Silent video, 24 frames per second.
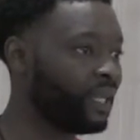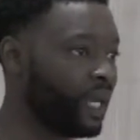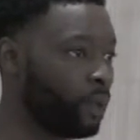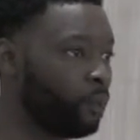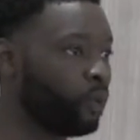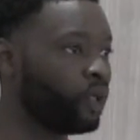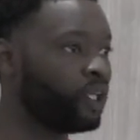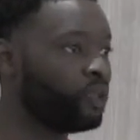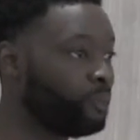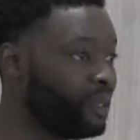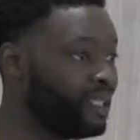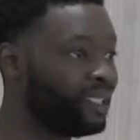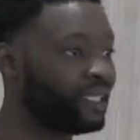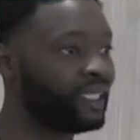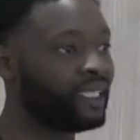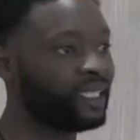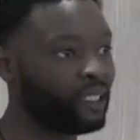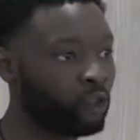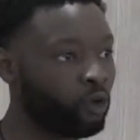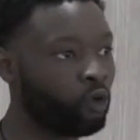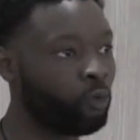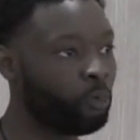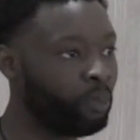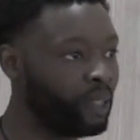They wanted me to
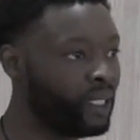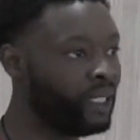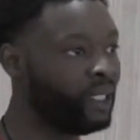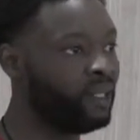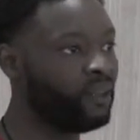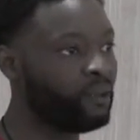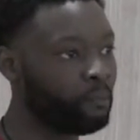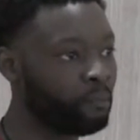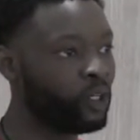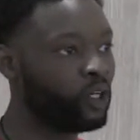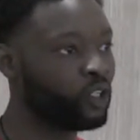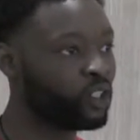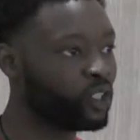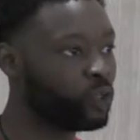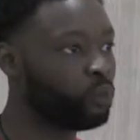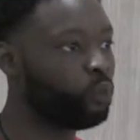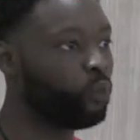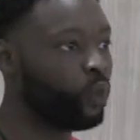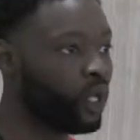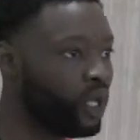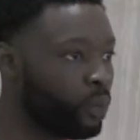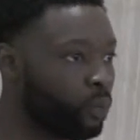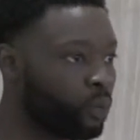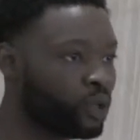still be the
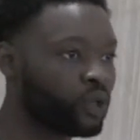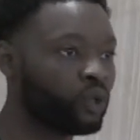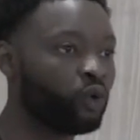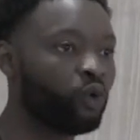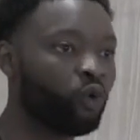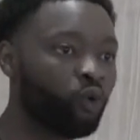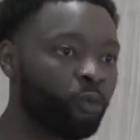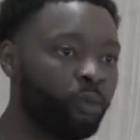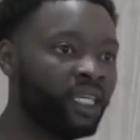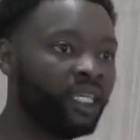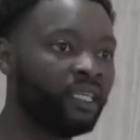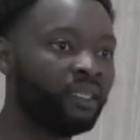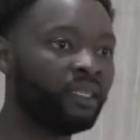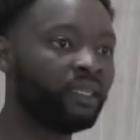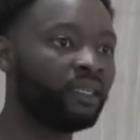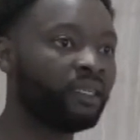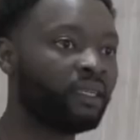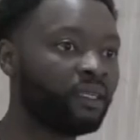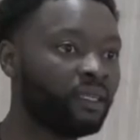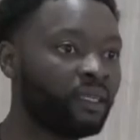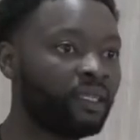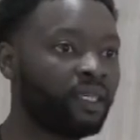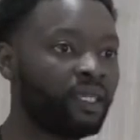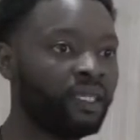person we was all
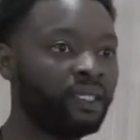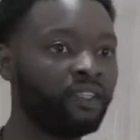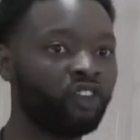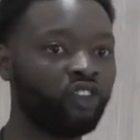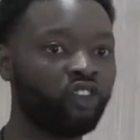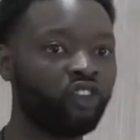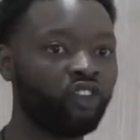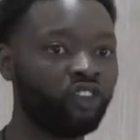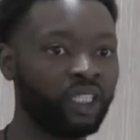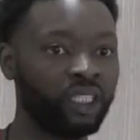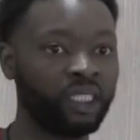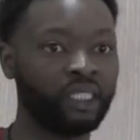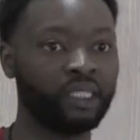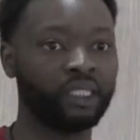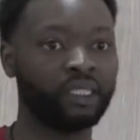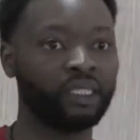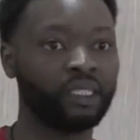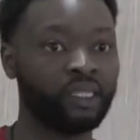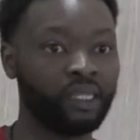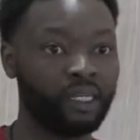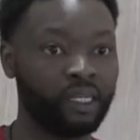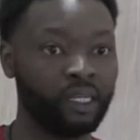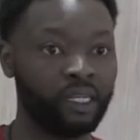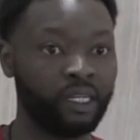being in the
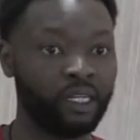streets.